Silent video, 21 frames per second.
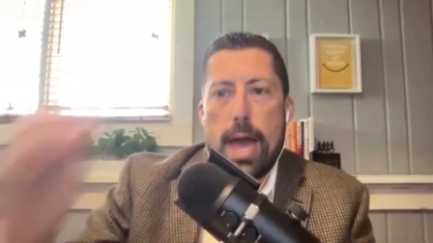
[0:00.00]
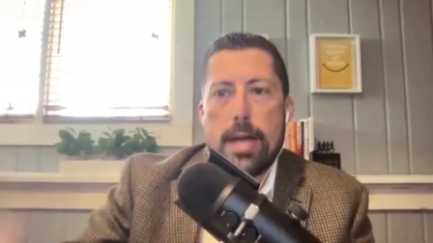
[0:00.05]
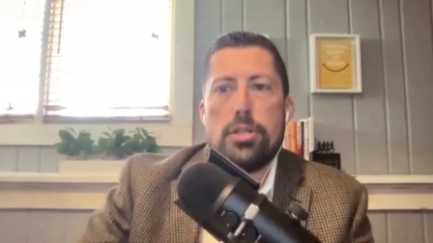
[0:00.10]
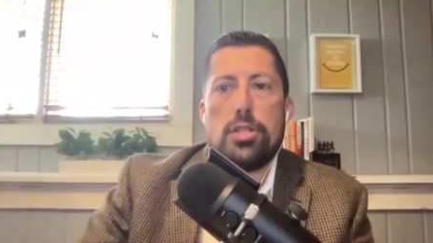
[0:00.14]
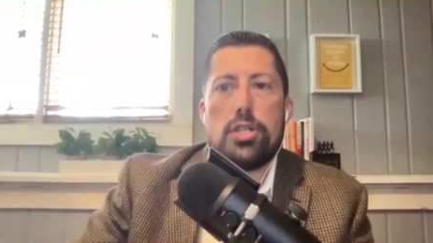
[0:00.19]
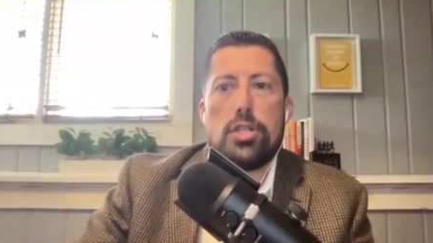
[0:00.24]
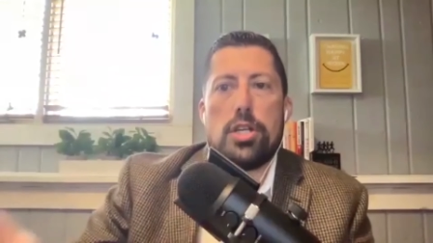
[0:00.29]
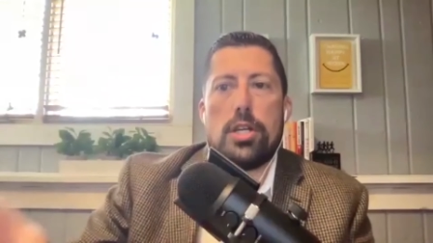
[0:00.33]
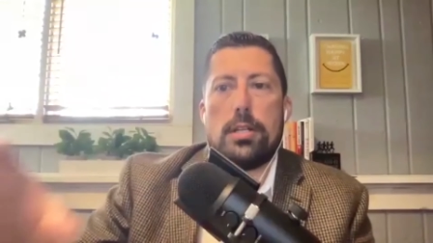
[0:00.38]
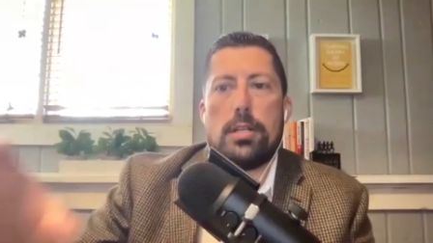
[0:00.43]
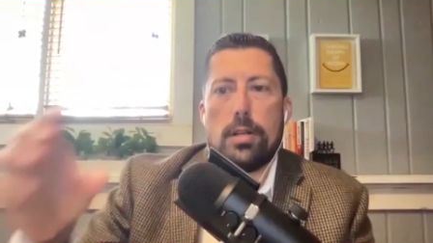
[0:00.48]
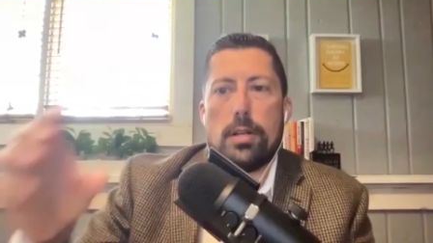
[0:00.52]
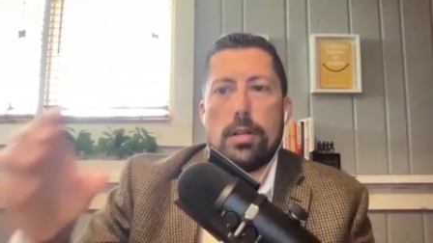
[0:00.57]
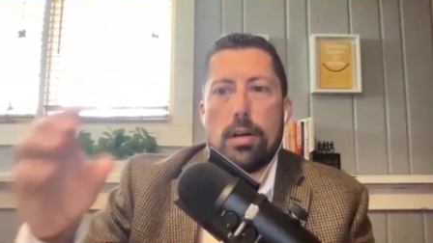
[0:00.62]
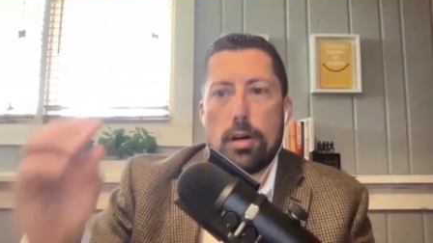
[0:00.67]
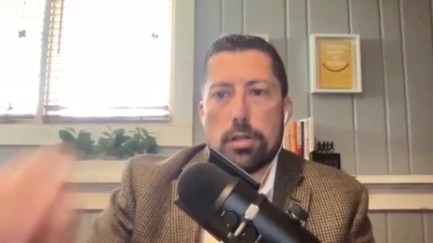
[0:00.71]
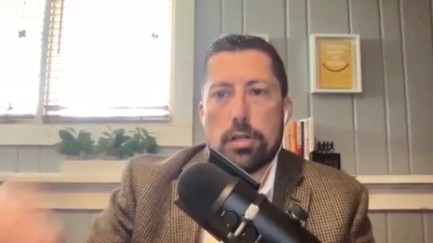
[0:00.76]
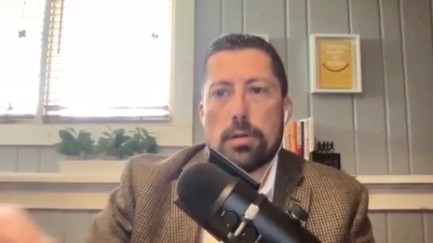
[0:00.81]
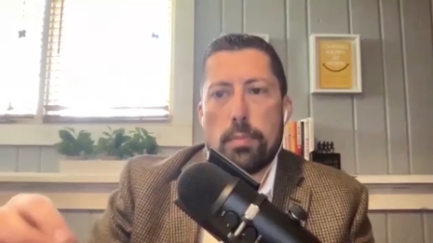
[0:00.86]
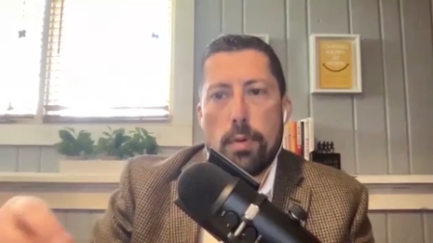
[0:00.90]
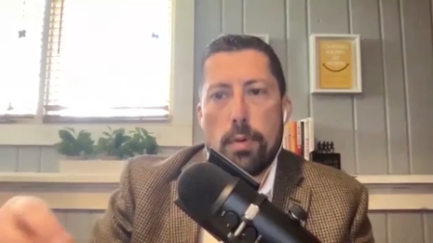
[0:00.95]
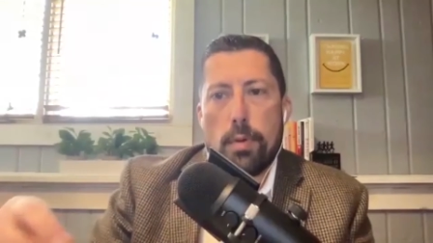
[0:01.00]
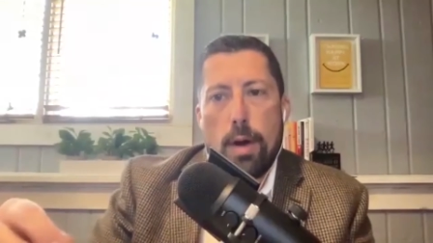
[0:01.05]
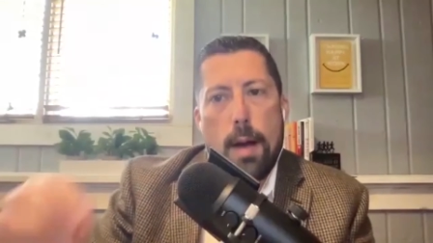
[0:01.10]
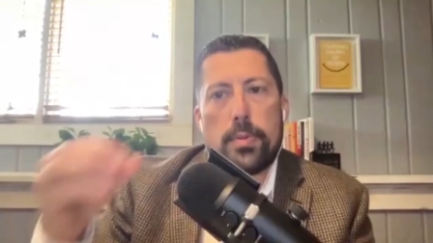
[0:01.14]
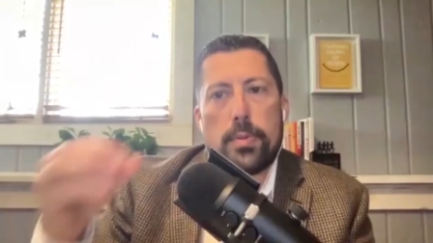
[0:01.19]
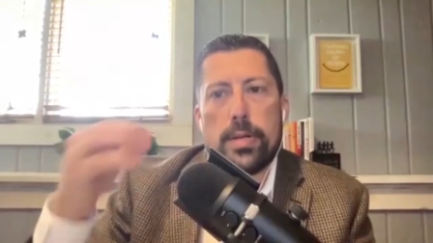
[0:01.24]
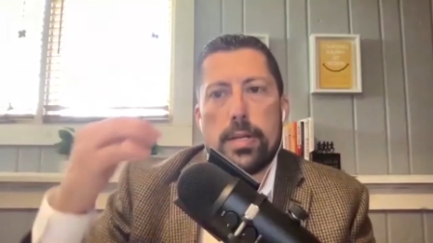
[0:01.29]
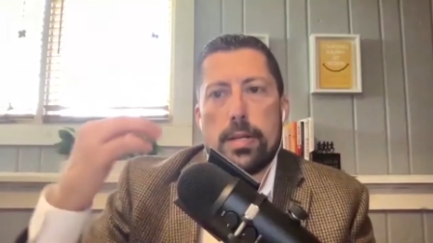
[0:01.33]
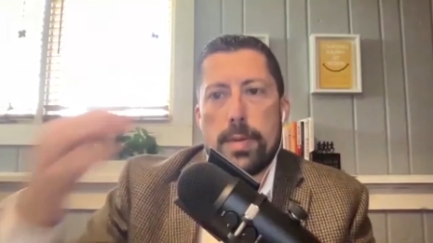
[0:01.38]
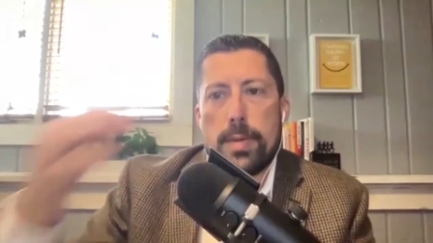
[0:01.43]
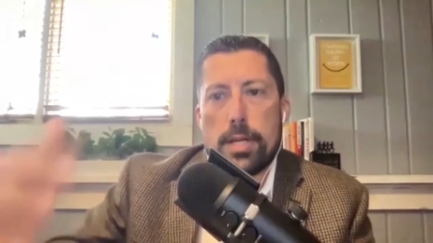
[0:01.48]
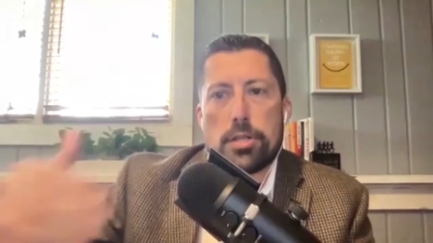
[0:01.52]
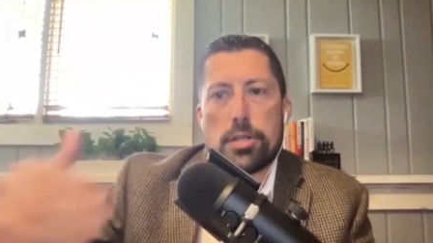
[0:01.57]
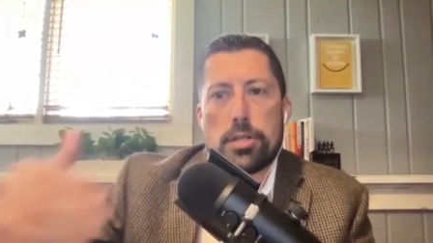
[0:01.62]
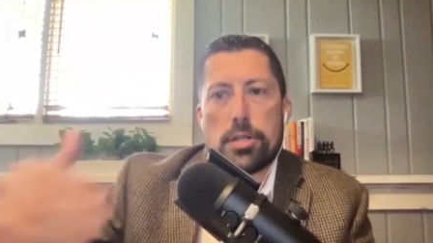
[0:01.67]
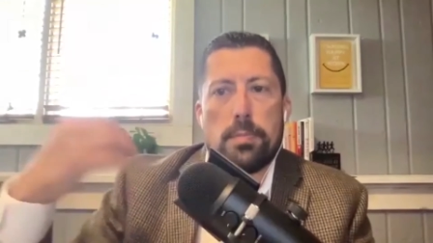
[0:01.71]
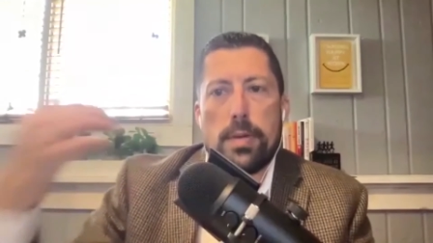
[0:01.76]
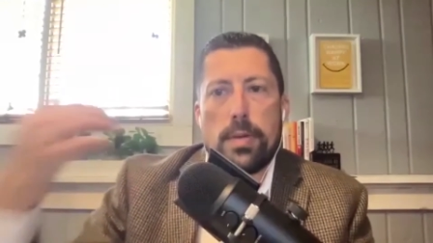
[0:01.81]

engine on your property to make sure